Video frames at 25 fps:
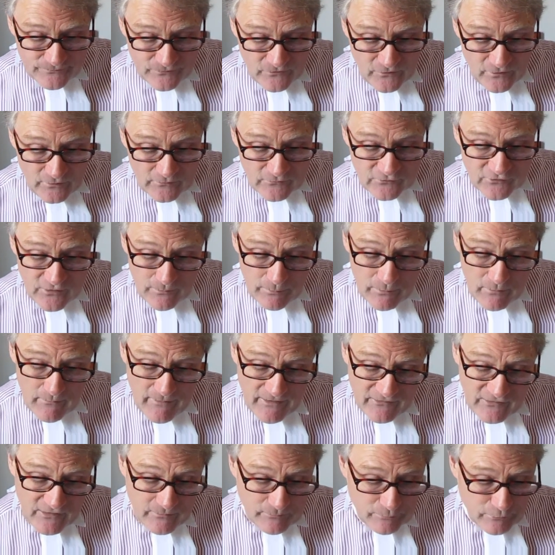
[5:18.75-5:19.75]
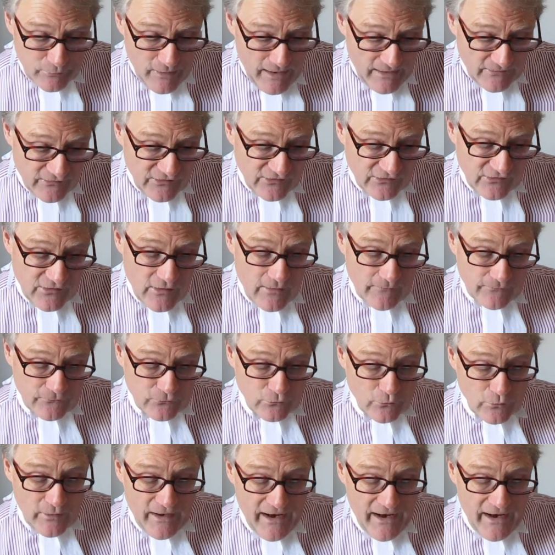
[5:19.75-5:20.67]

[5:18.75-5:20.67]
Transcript: And diplomatic practice, after all,